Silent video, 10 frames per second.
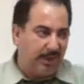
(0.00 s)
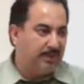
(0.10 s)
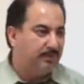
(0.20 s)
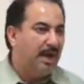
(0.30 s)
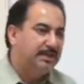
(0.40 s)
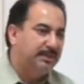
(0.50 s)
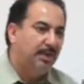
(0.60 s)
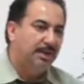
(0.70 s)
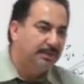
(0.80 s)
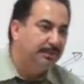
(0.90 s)
Yes,
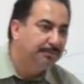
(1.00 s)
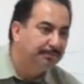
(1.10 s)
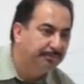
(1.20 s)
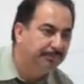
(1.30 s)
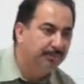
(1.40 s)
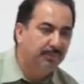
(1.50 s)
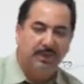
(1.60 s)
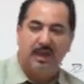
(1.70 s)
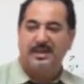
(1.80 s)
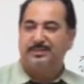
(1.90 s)
maximize it
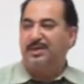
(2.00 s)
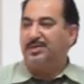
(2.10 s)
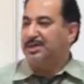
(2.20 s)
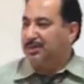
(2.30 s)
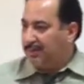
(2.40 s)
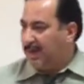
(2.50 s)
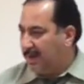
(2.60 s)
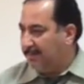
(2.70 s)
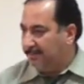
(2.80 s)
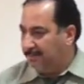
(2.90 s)
as much as you
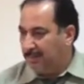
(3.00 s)
can.